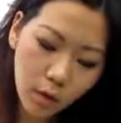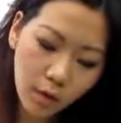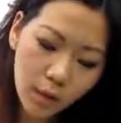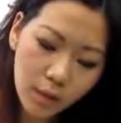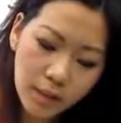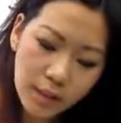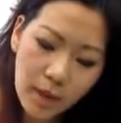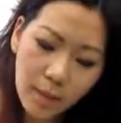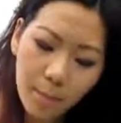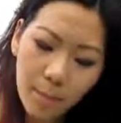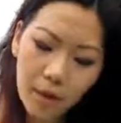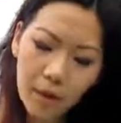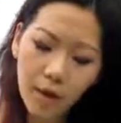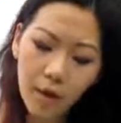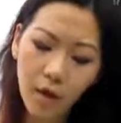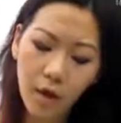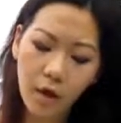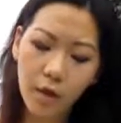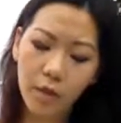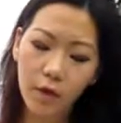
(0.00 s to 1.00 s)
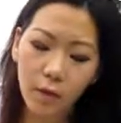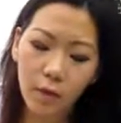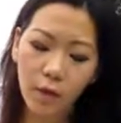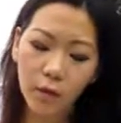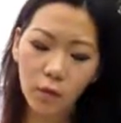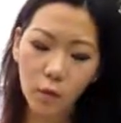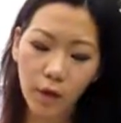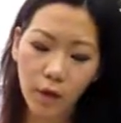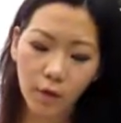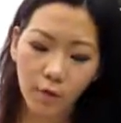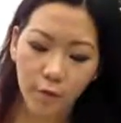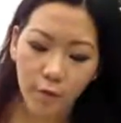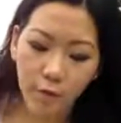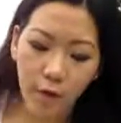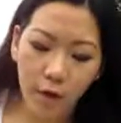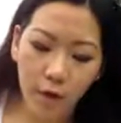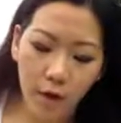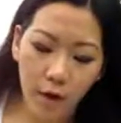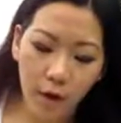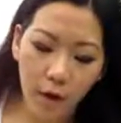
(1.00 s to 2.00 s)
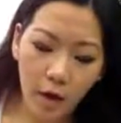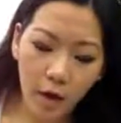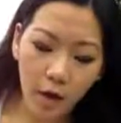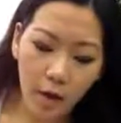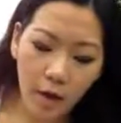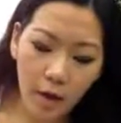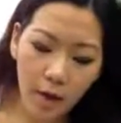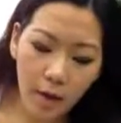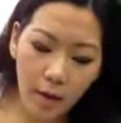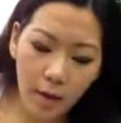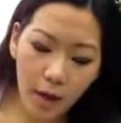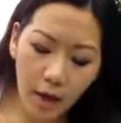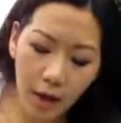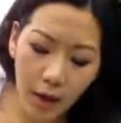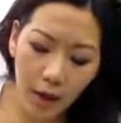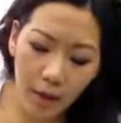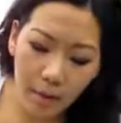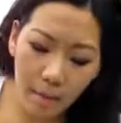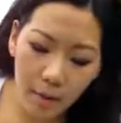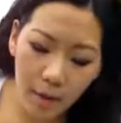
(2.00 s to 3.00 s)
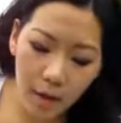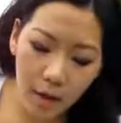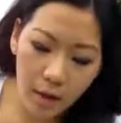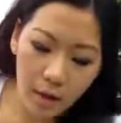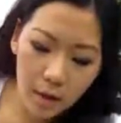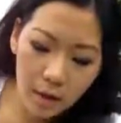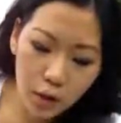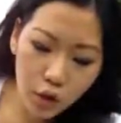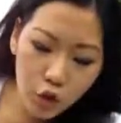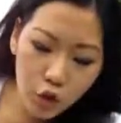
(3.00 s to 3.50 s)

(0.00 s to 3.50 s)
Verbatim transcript: this happened, there was one for um,